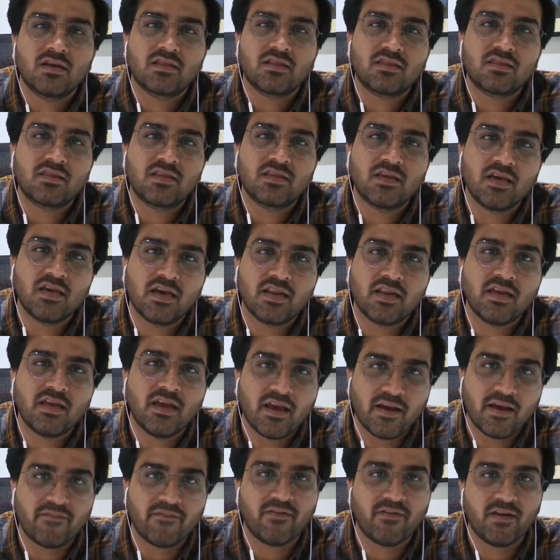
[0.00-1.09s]
theory
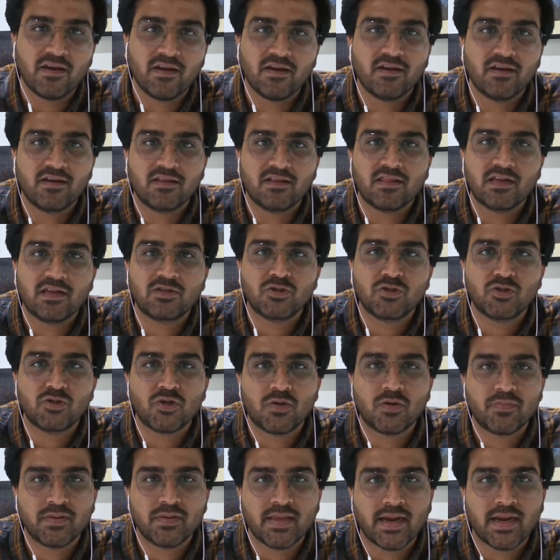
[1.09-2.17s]
heavy. That should
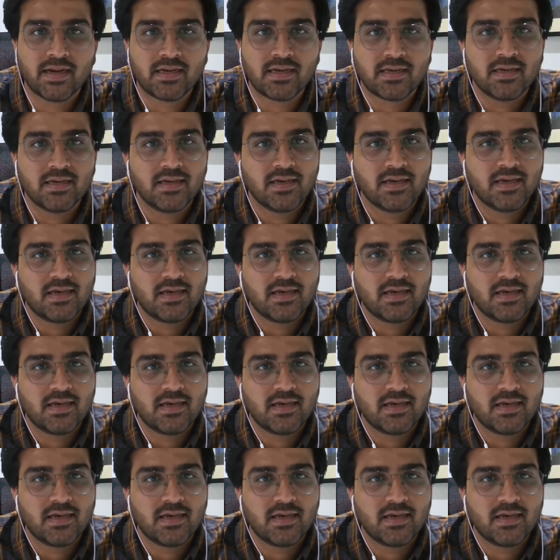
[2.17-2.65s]
not be that.